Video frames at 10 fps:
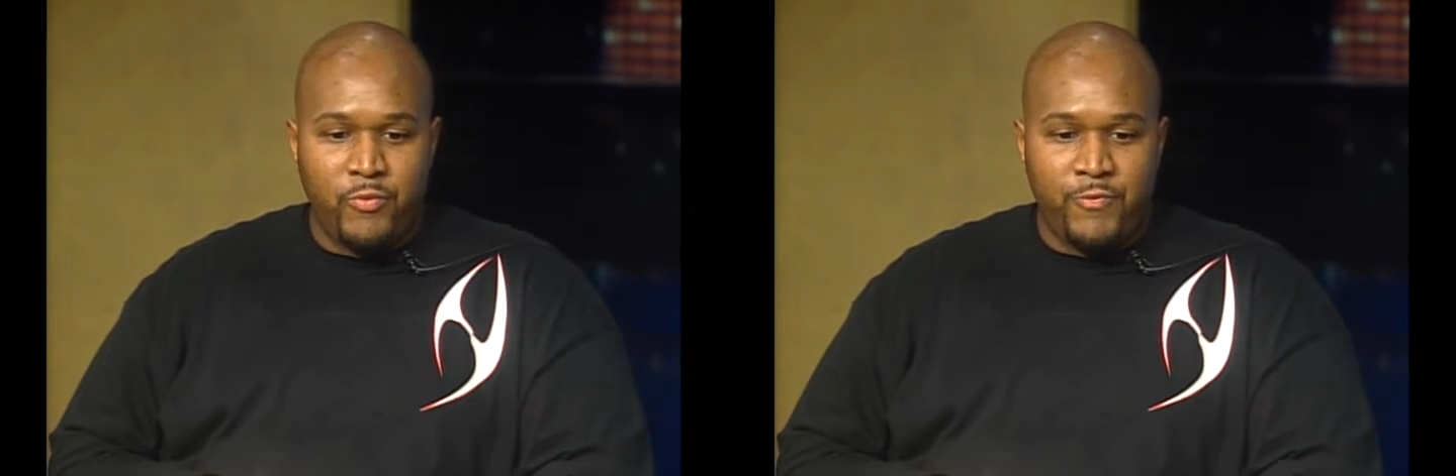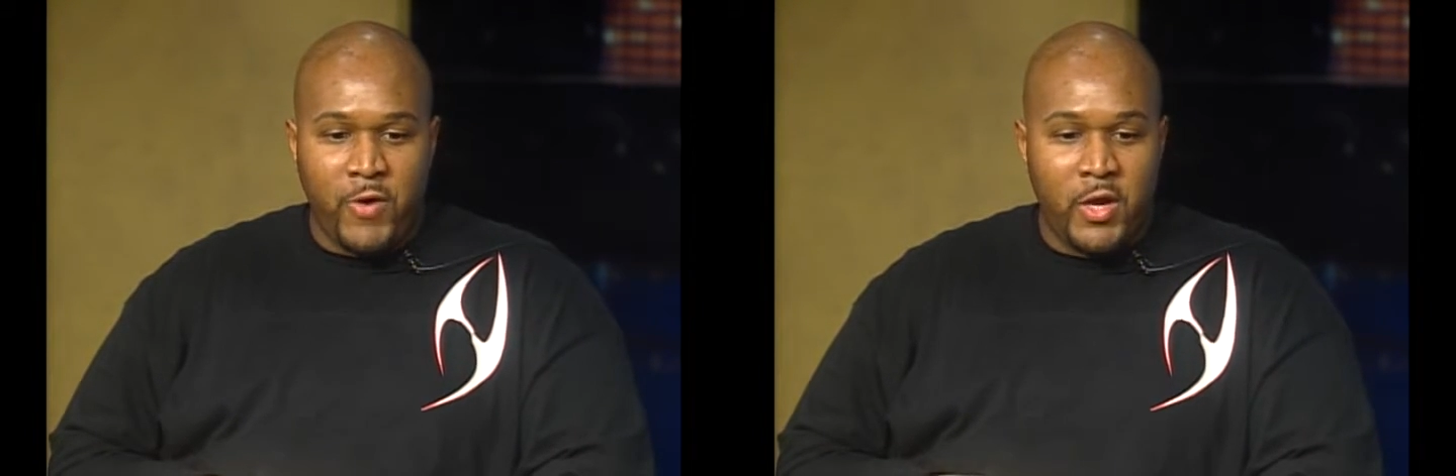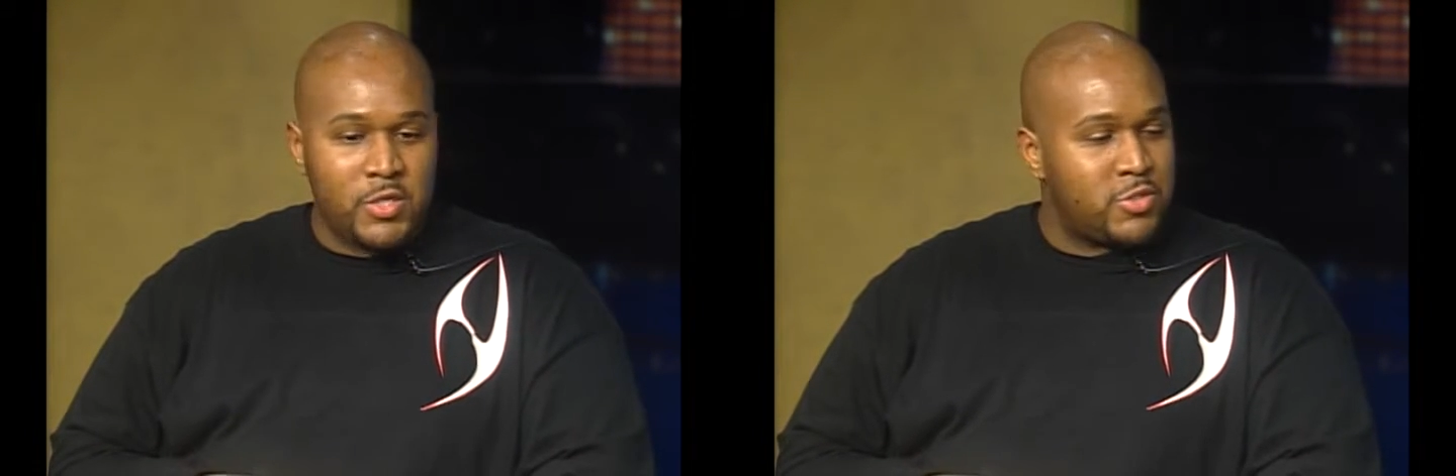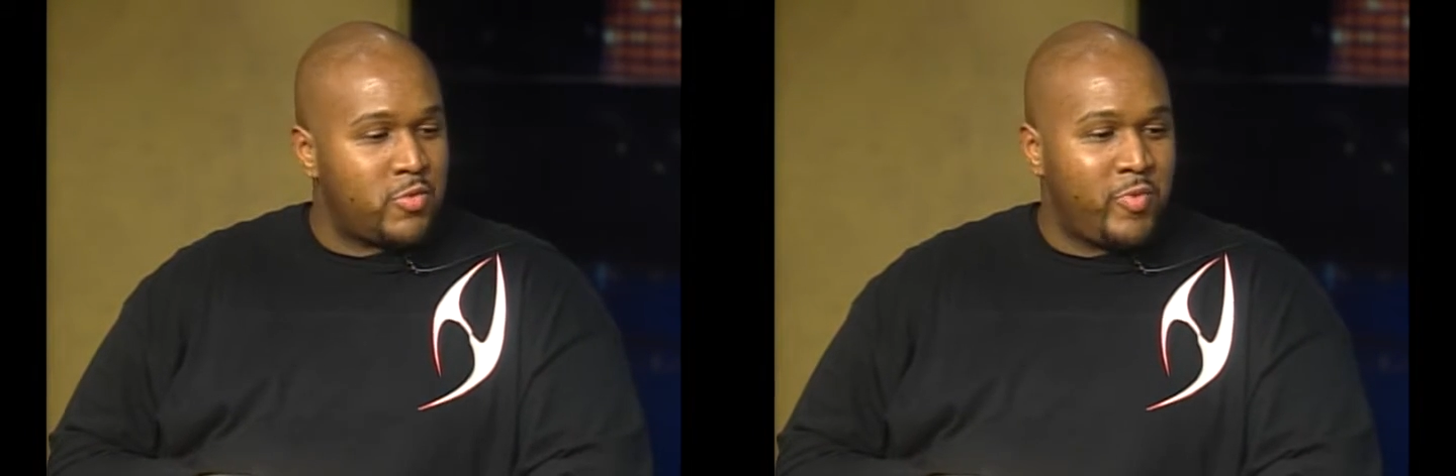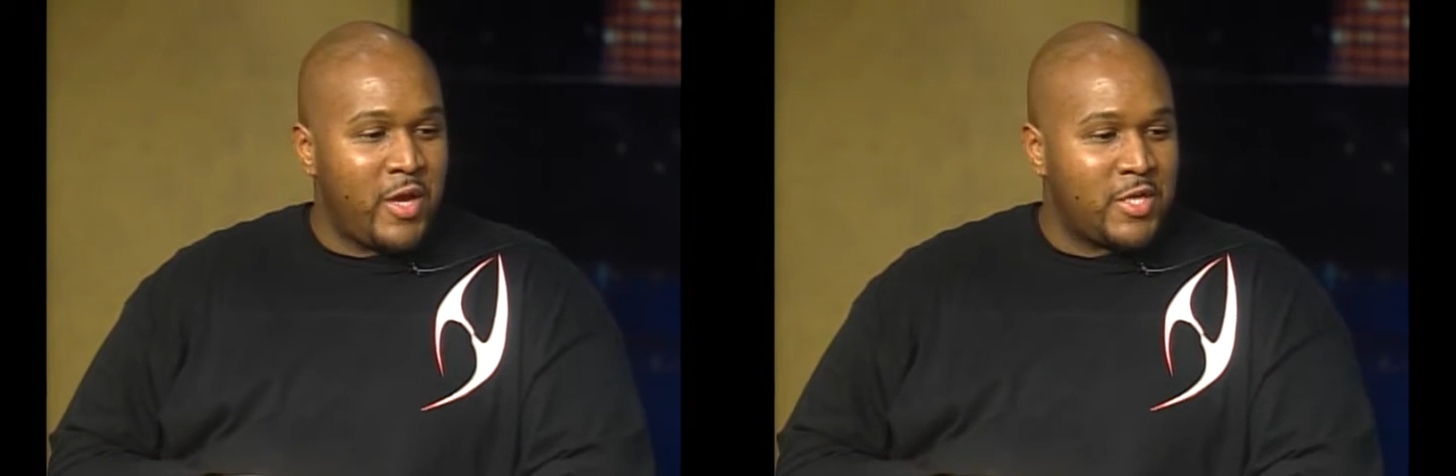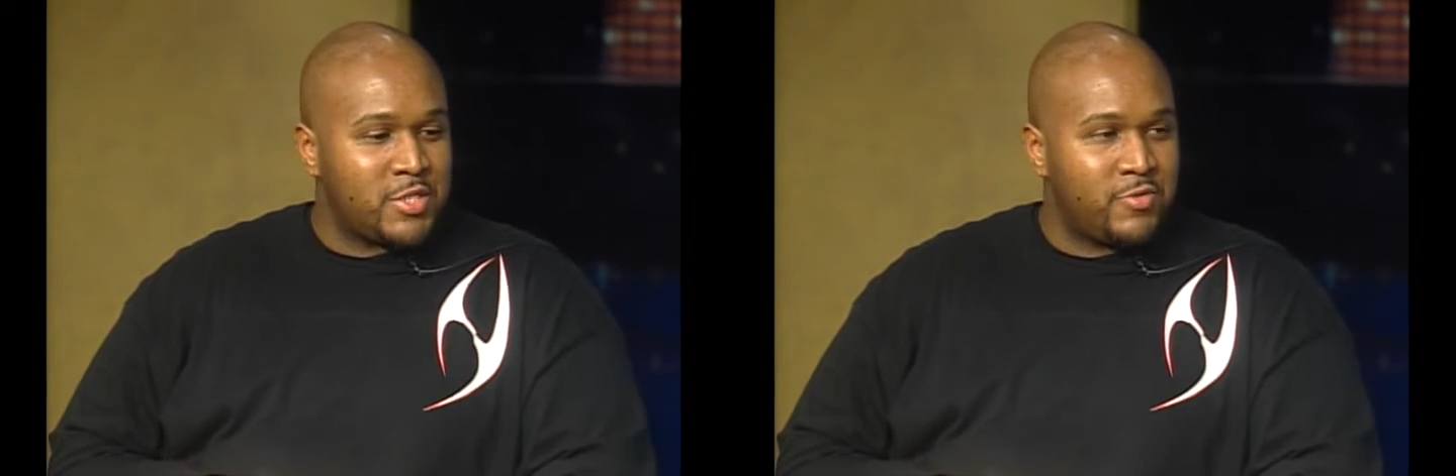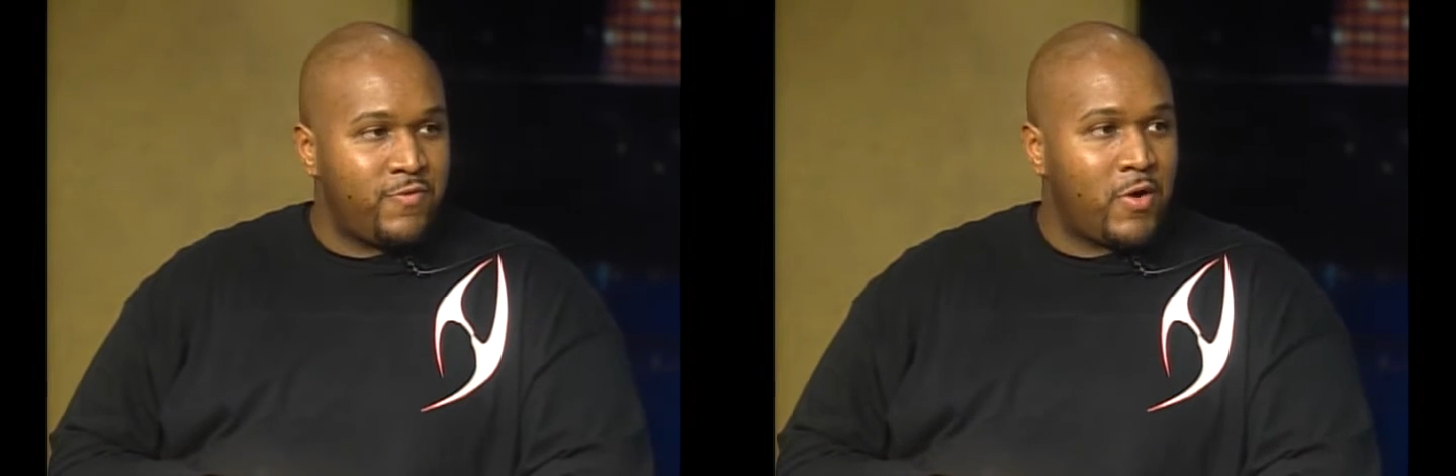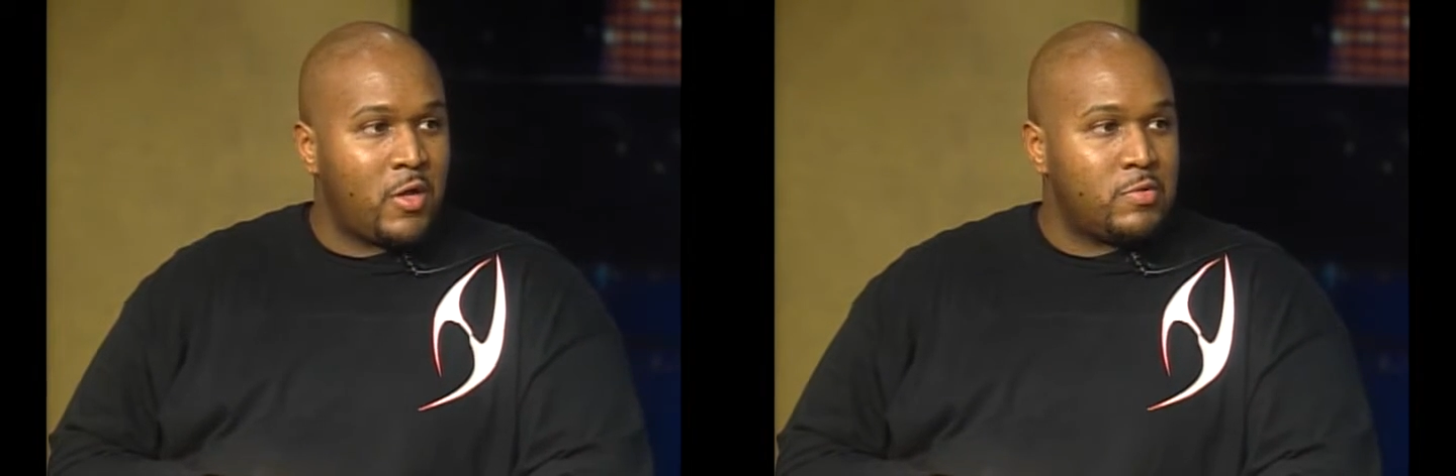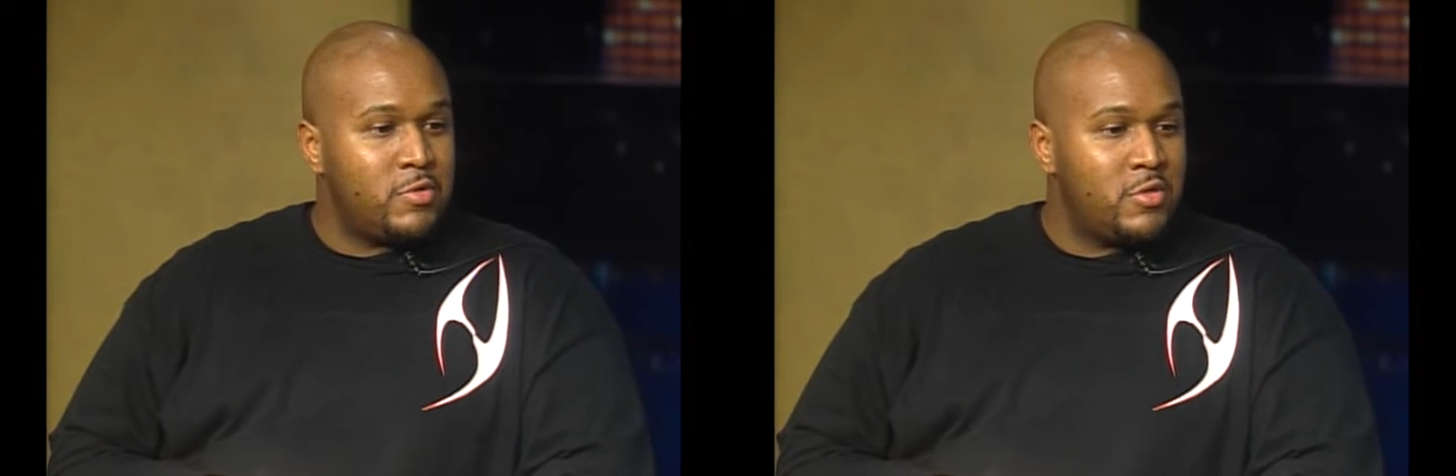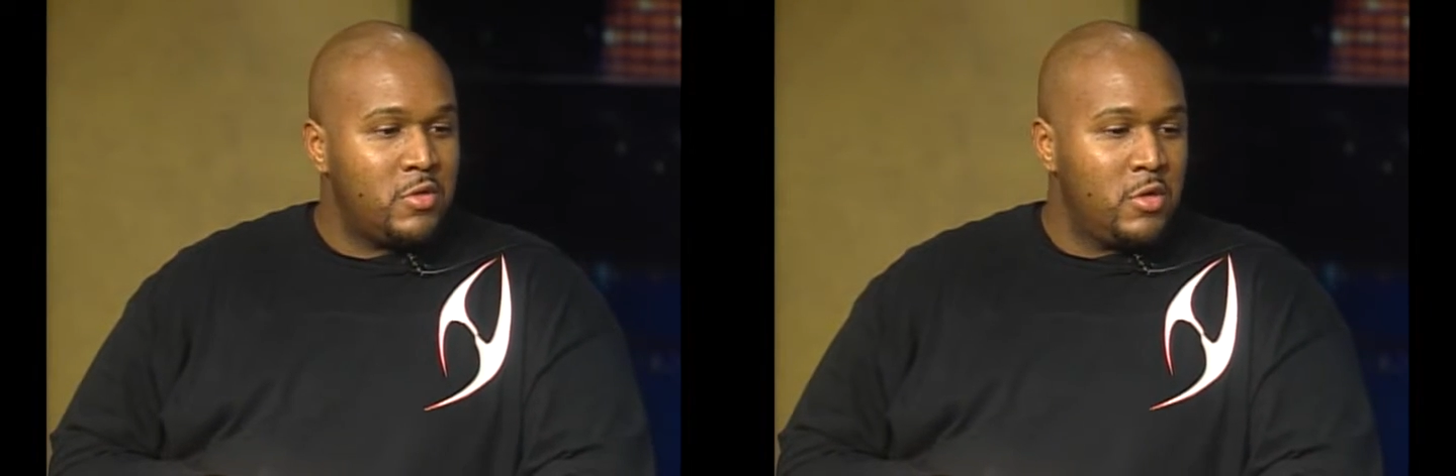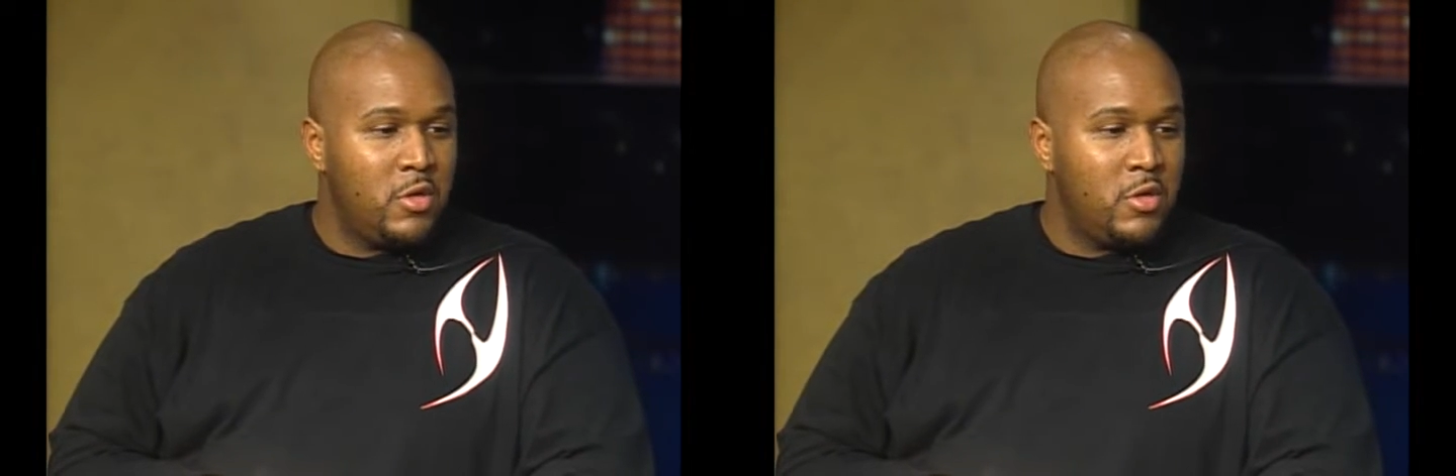find your passion and follow it.